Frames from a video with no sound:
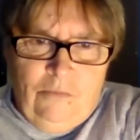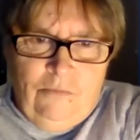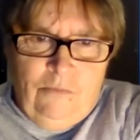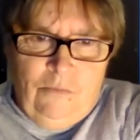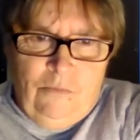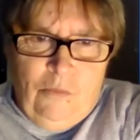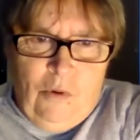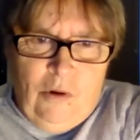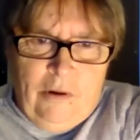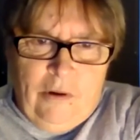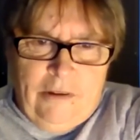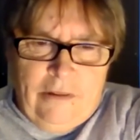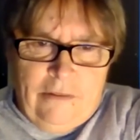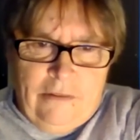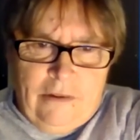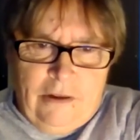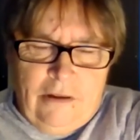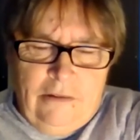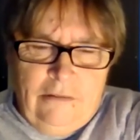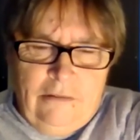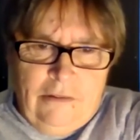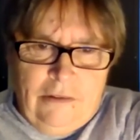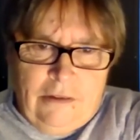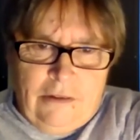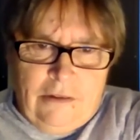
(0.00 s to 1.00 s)
what are
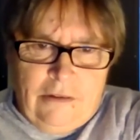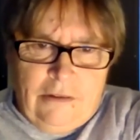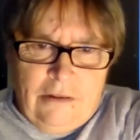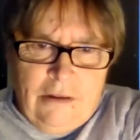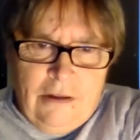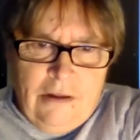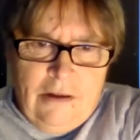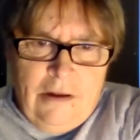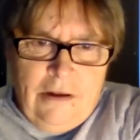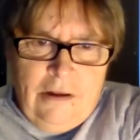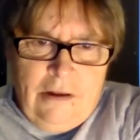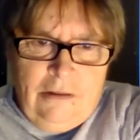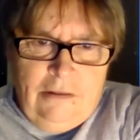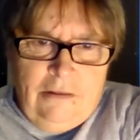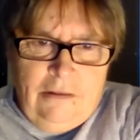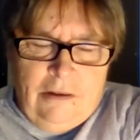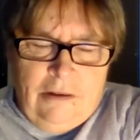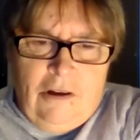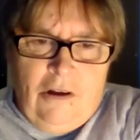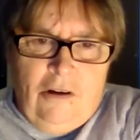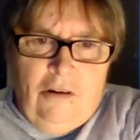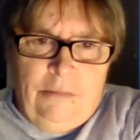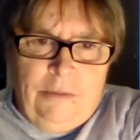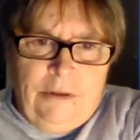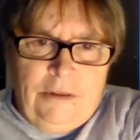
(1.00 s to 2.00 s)
the
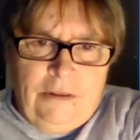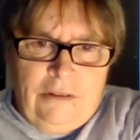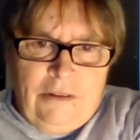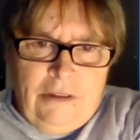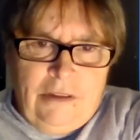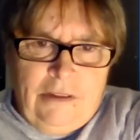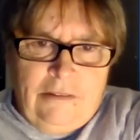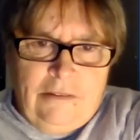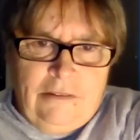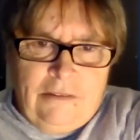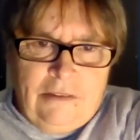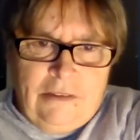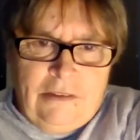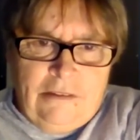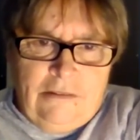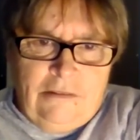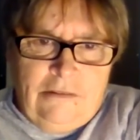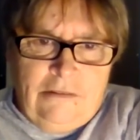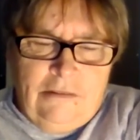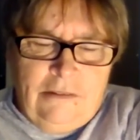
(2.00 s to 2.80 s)
common things that